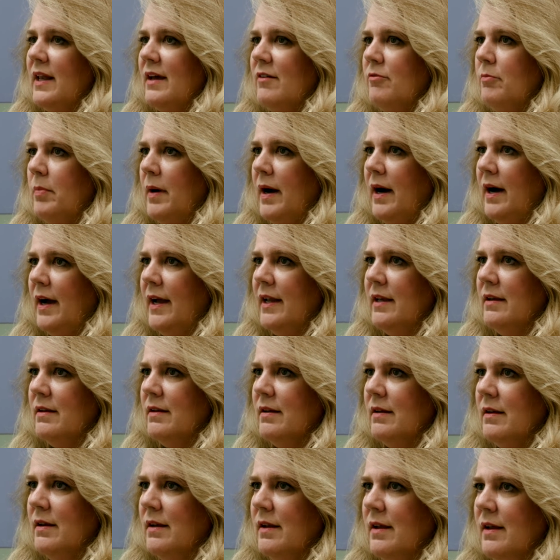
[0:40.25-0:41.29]
who told
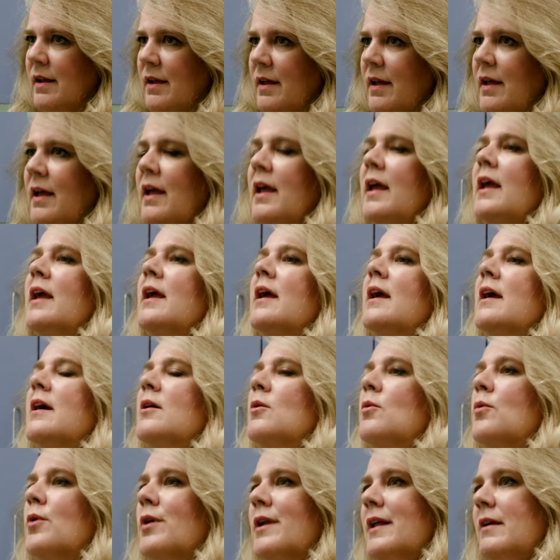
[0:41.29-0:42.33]
us about
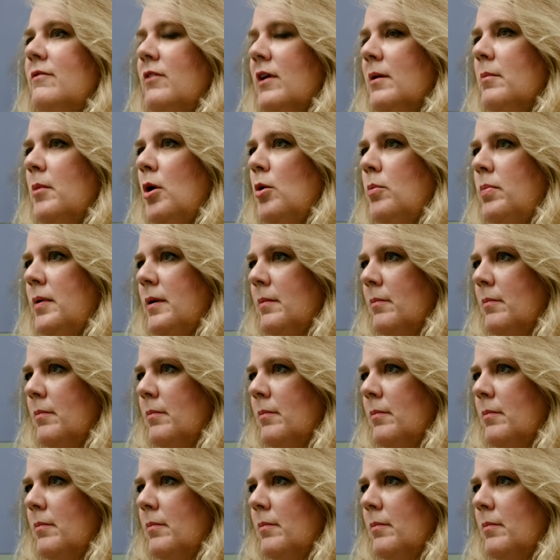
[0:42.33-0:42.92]
Harper's